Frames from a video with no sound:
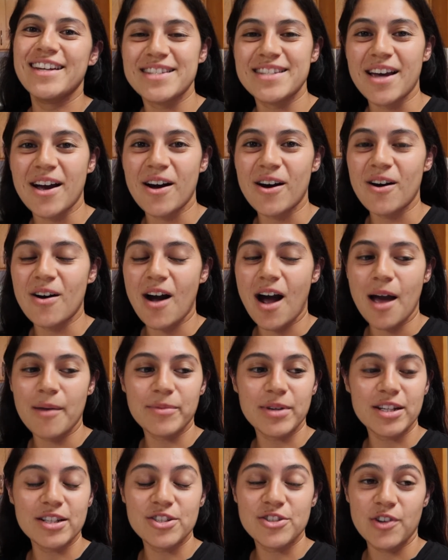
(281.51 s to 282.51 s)
so I'm
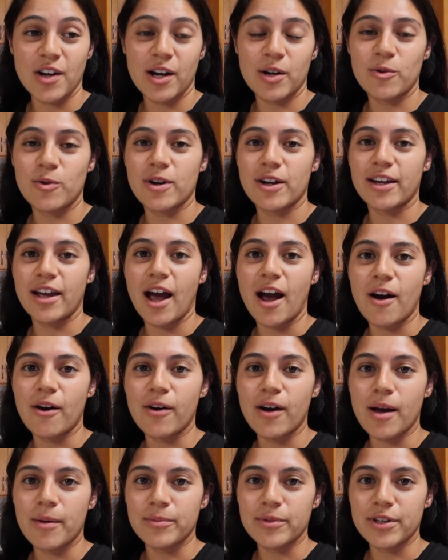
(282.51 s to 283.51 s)
gonna try to work
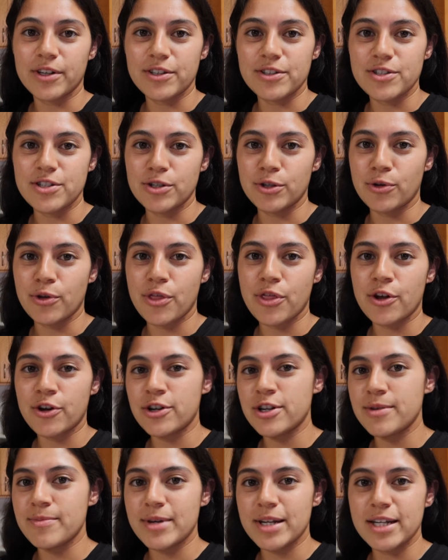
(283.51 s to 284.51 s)
out. I'm gonna do
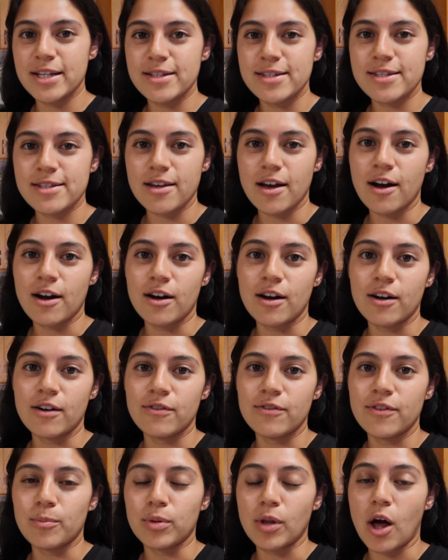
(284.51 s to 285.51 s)
30 minutes
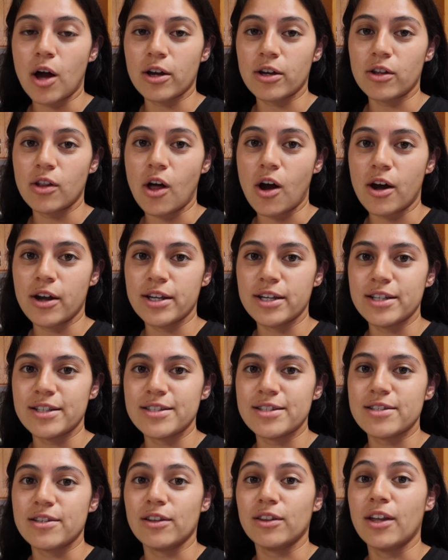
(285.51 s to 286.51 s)
of
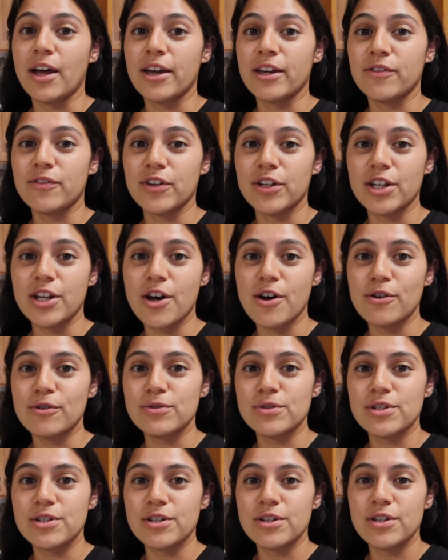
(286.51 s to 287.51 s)
Blogilates leg
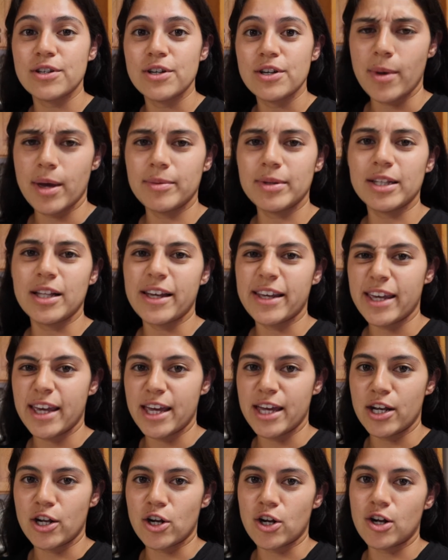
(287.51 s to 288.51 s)
videos. Maybe like
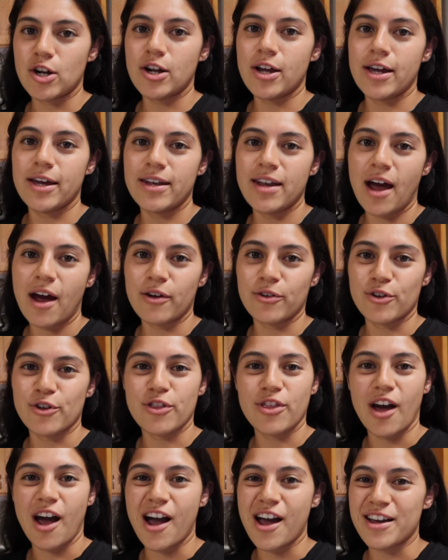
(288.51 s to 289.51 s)
inner and outer
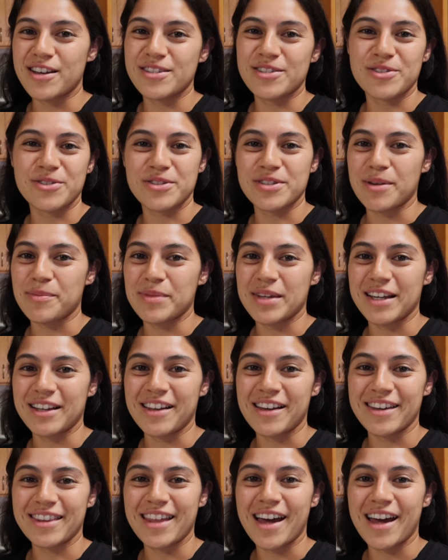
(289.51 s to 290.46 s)
thighs or something like